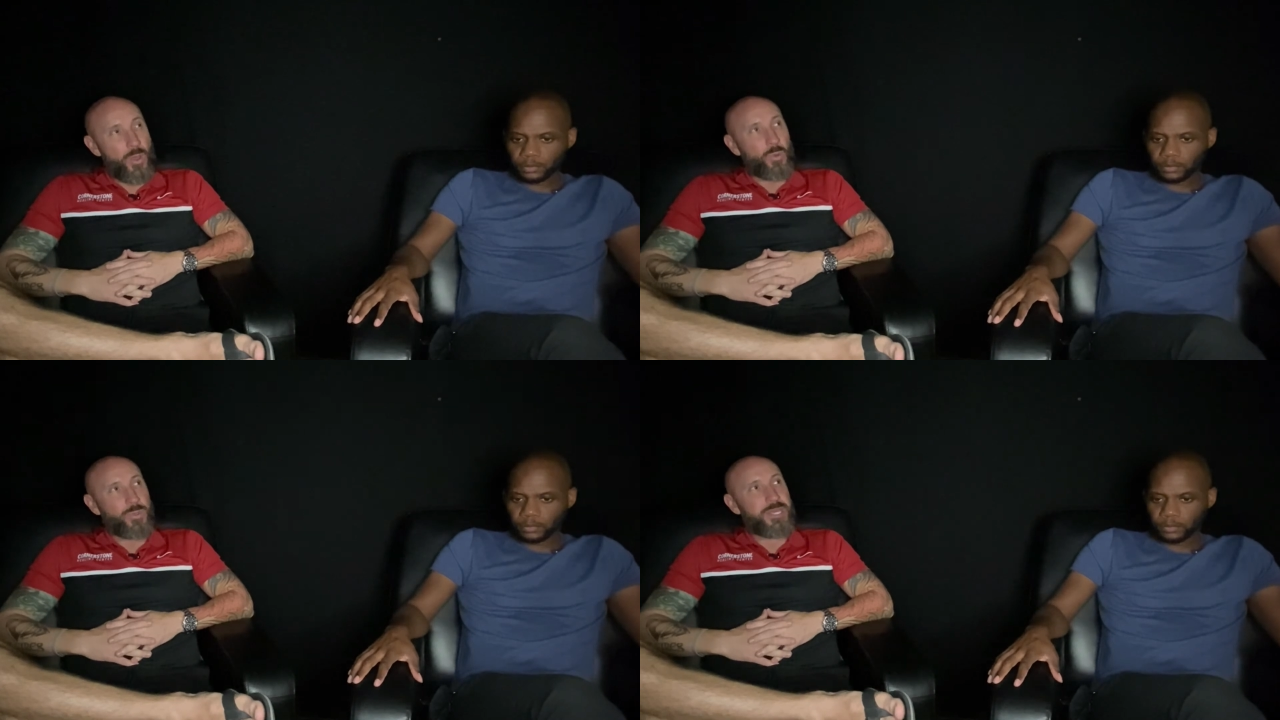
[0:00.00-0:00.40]

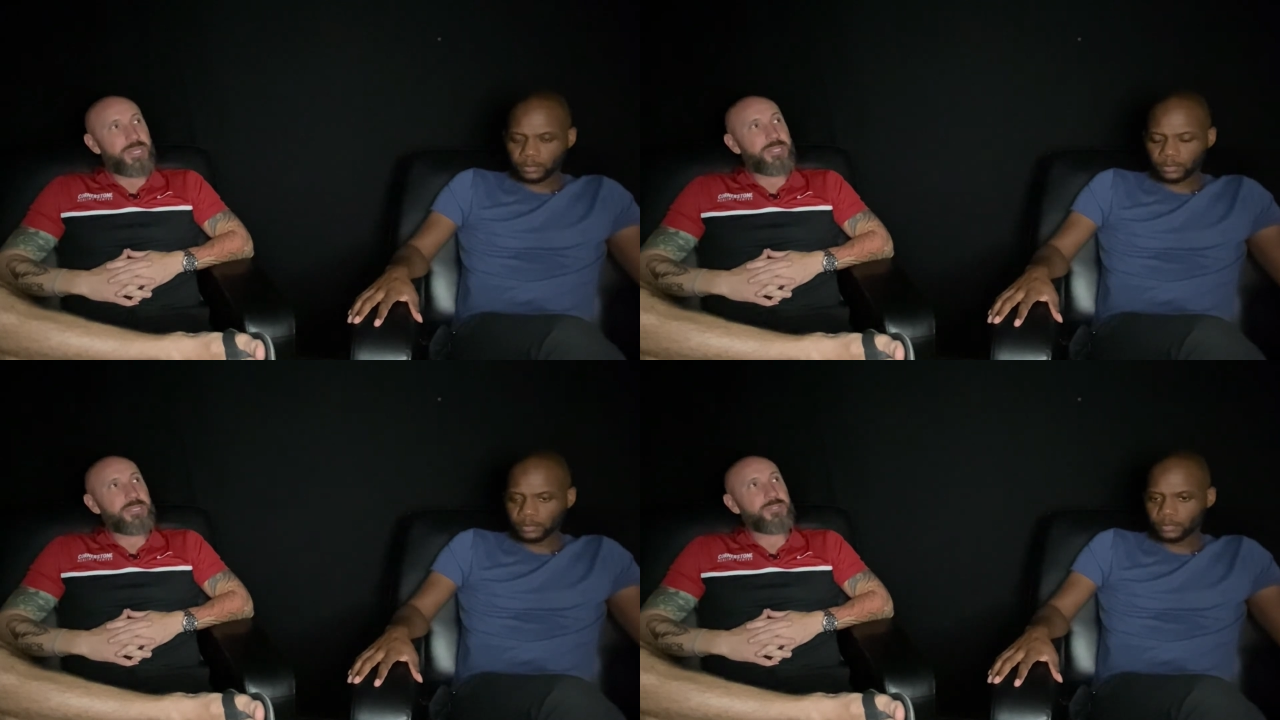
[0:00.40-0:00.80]
Speaker 1: we
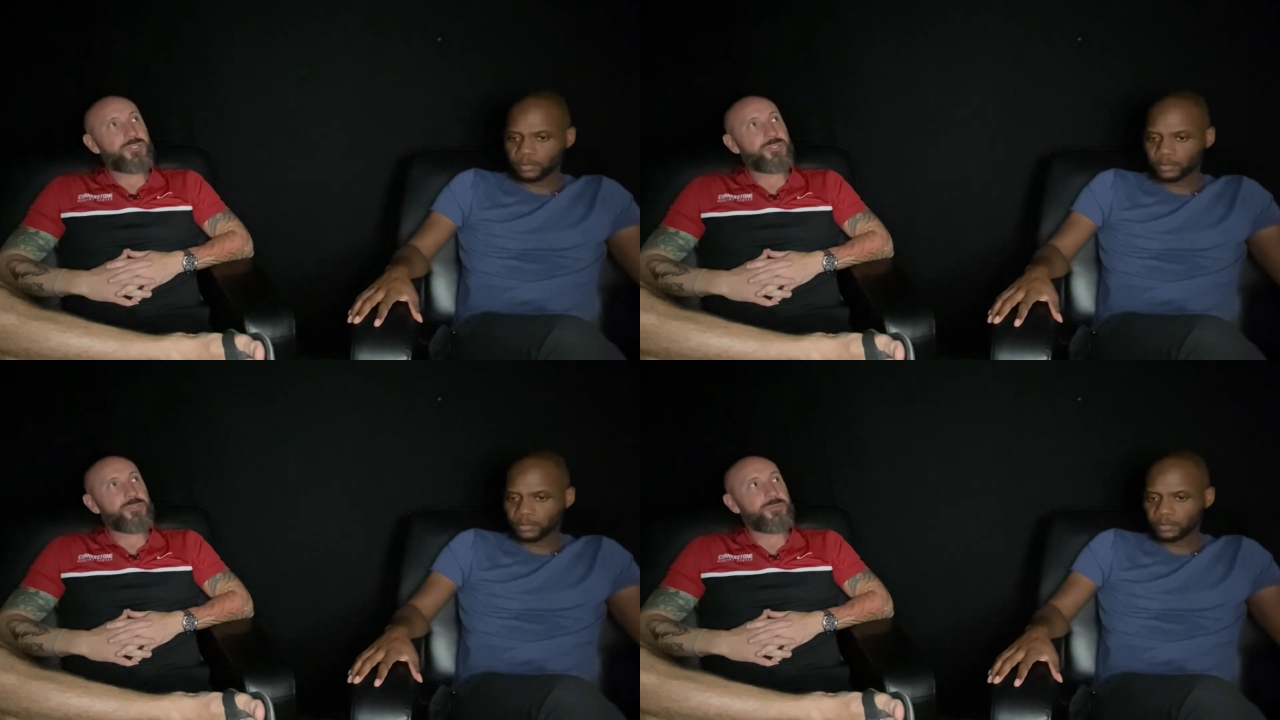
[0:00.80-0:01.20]
get
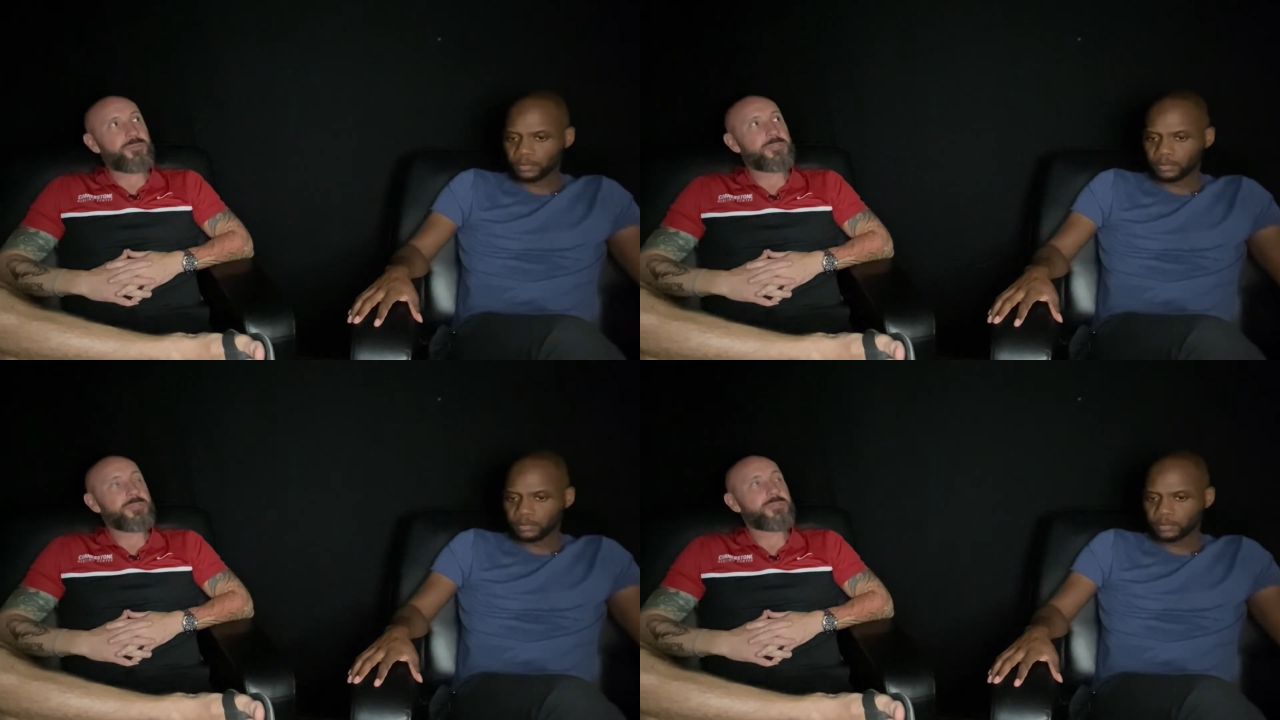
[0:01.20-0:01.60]

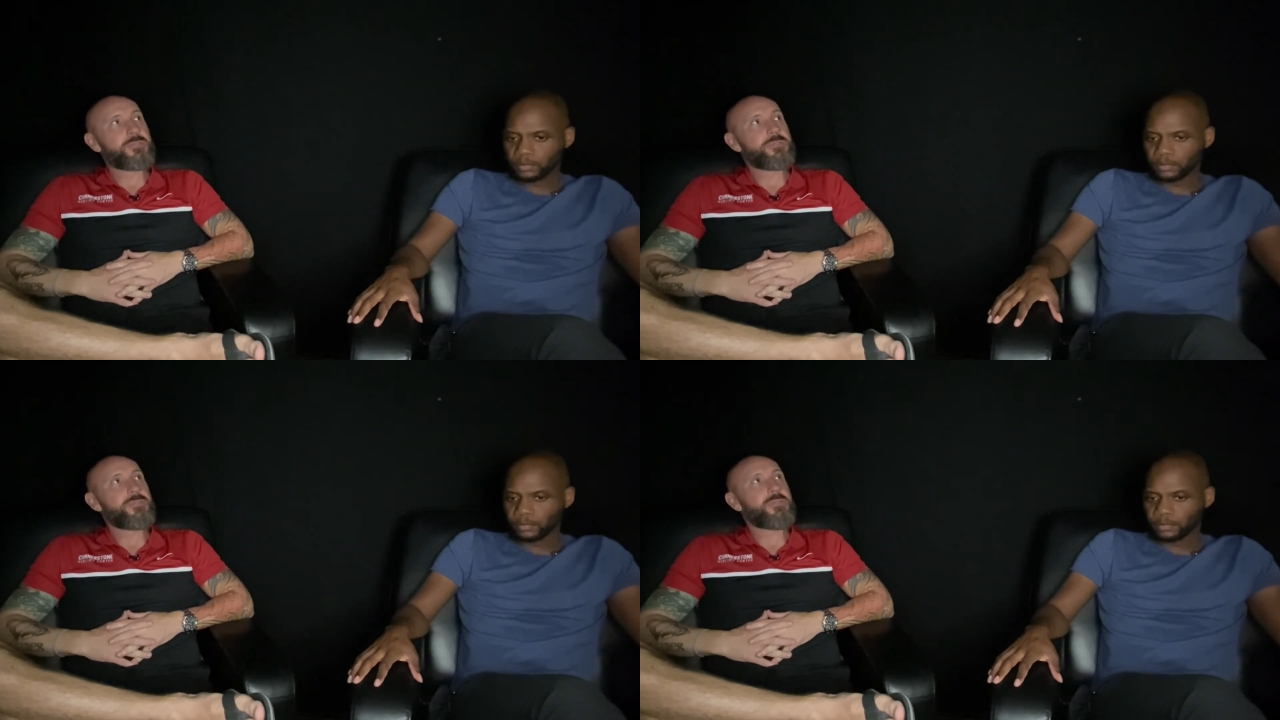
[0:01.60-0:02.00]
into
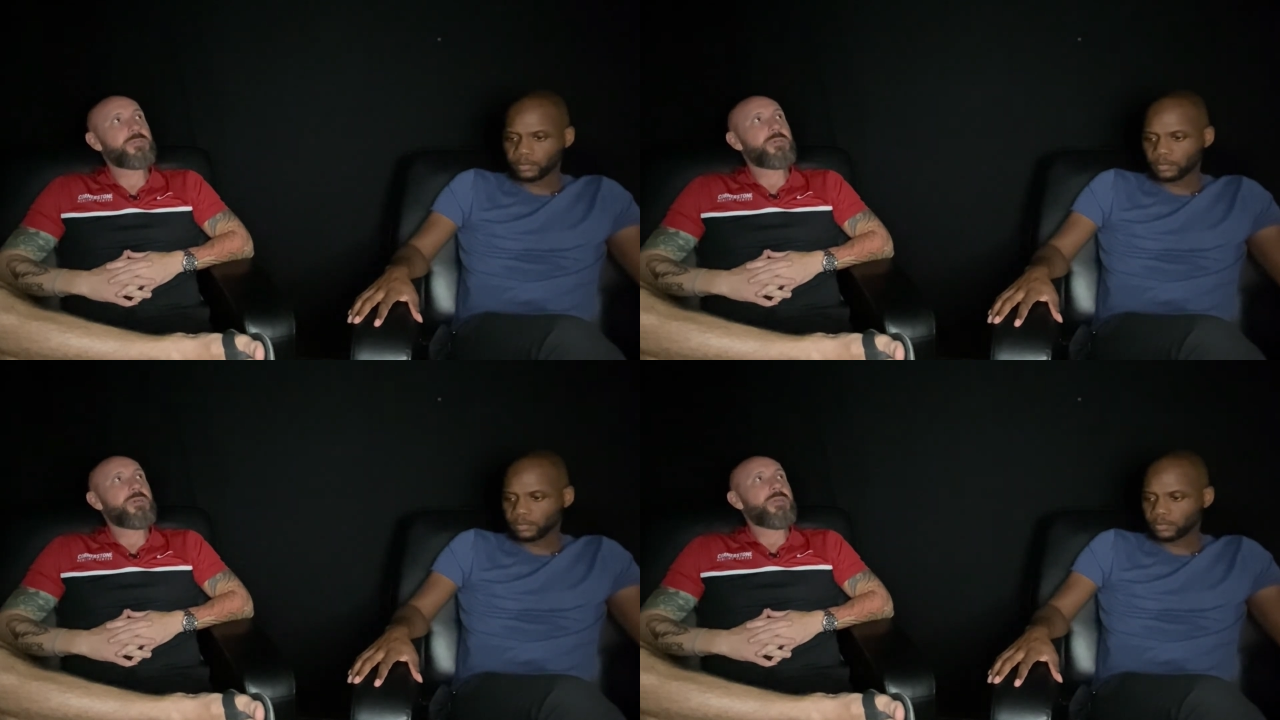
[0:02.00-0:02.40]

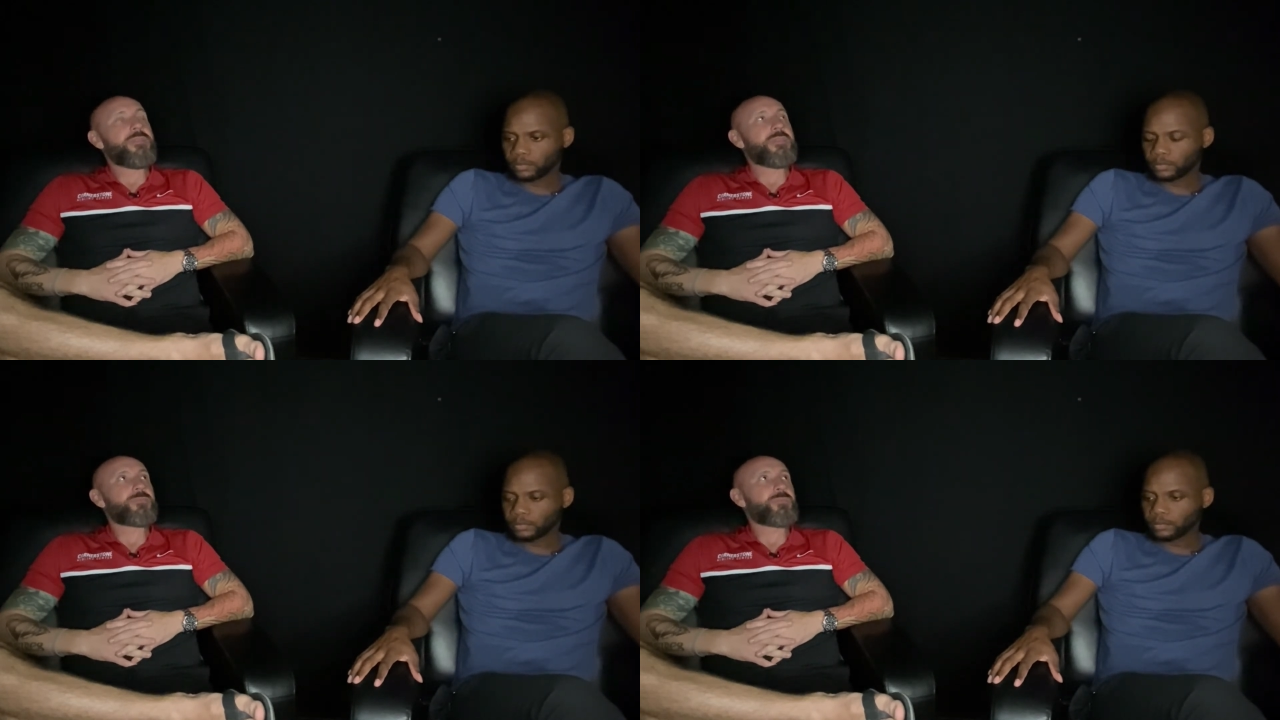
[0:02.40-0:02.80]

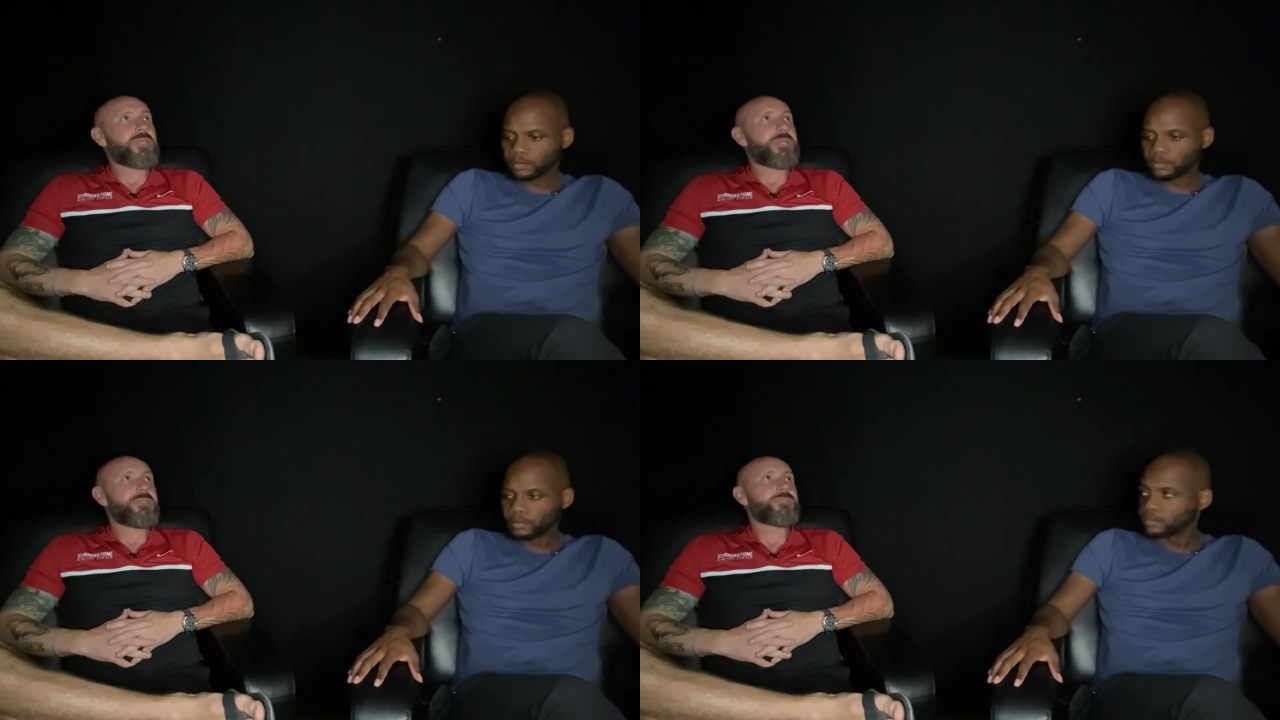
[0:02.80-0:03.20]
this
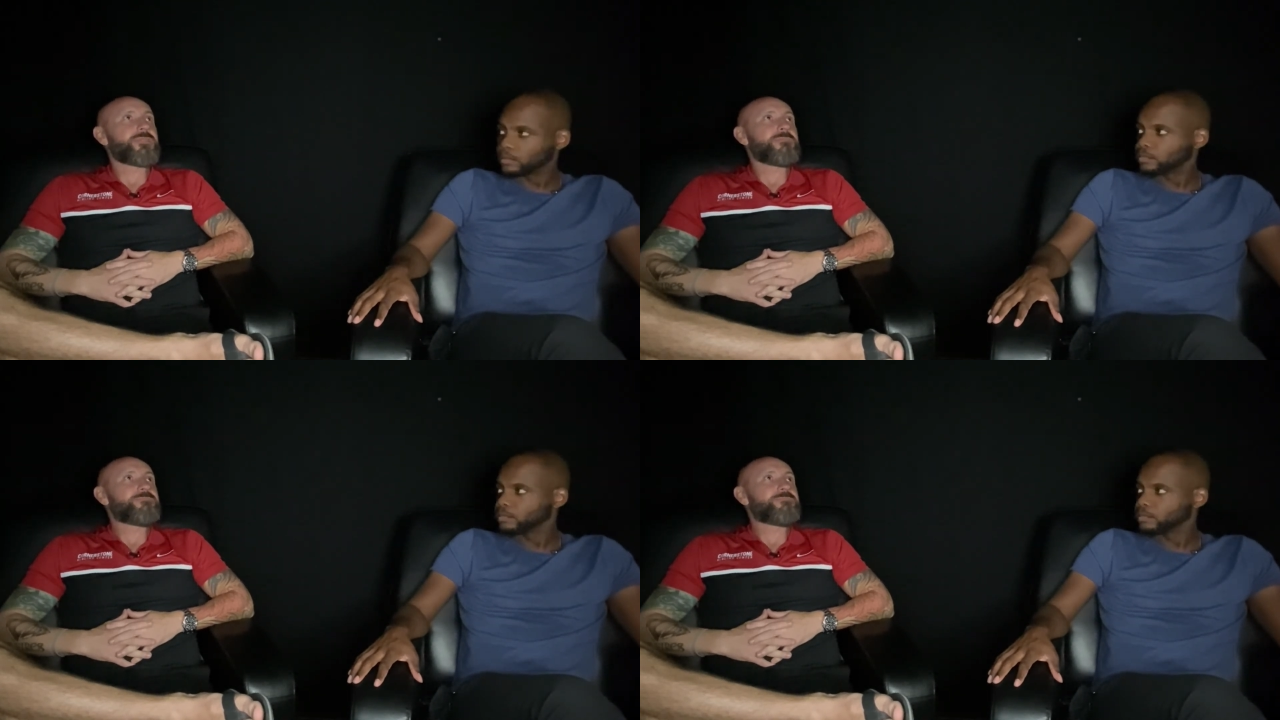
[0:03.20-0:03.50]
place